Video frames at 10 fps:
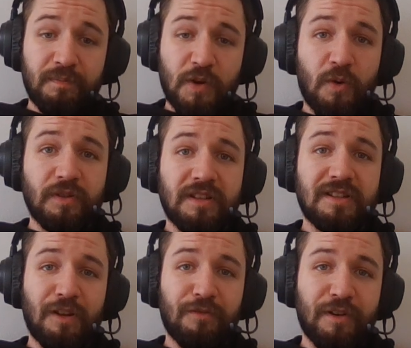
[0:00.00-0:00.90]
gold and
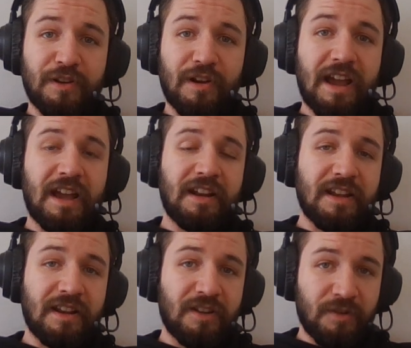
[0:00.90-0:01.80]
silver in your hand
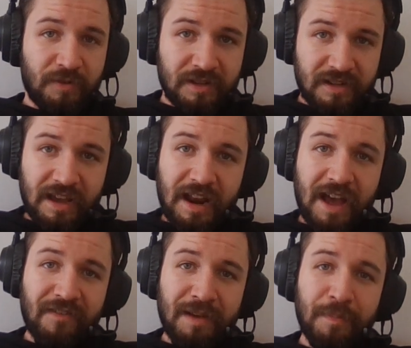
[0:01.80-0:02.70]
and you instead
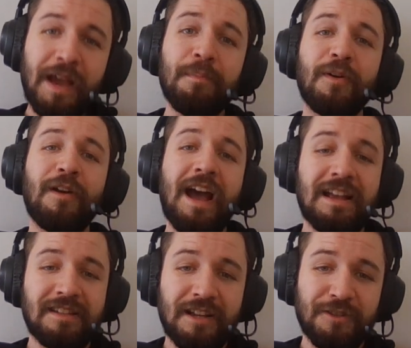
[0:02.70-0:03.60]
have a paper
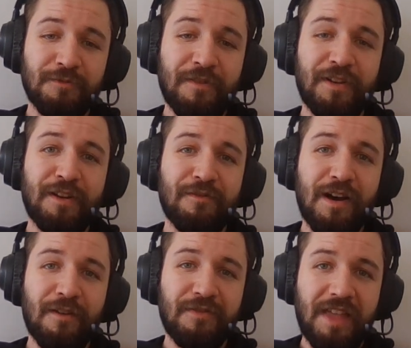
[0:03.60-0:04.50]
asset derivative
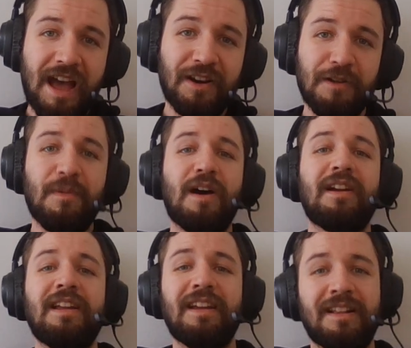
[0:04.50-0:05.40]
of that
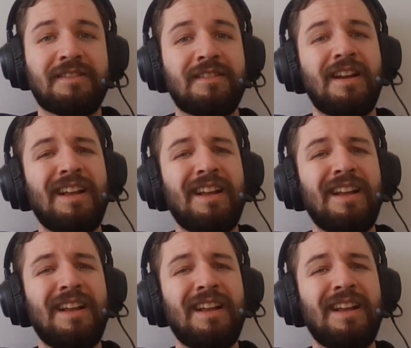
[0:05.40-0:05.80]
commodity, it's